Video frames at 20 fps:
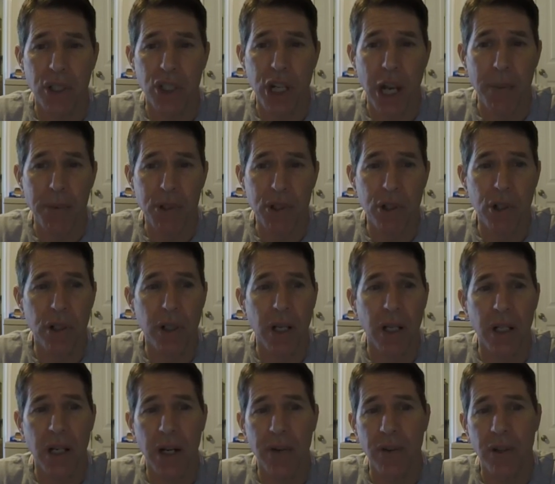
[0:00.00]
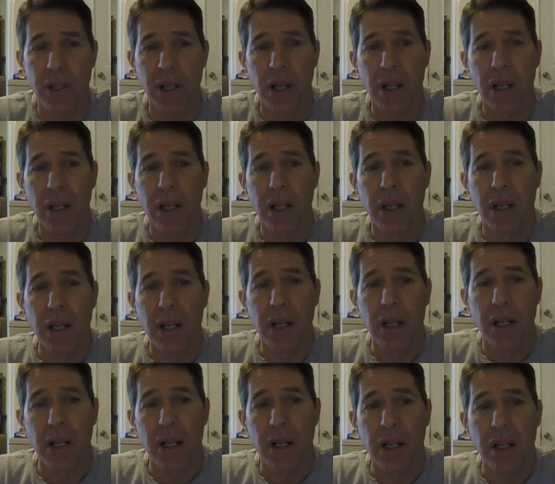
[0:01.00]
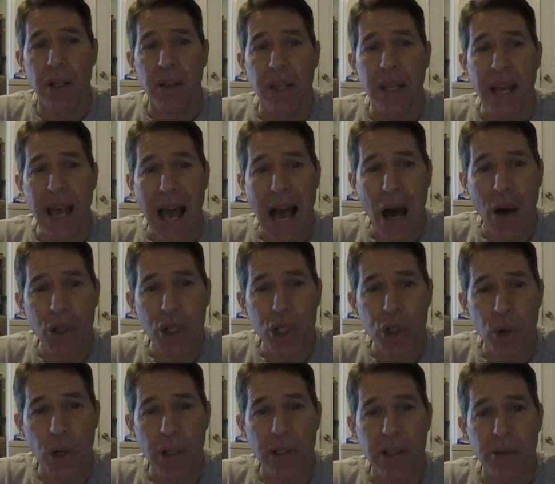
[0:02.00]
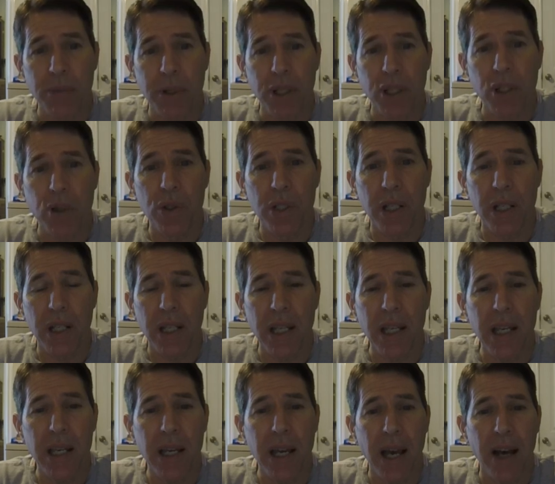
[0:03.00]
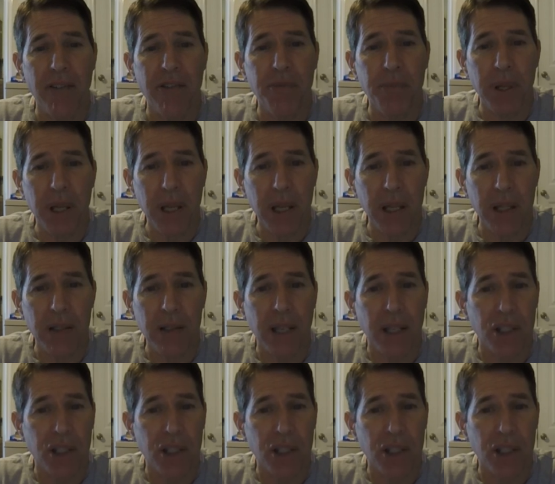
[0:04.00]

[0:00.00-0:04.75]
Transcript: James Turk uncovered the how shorts have been using EFPs,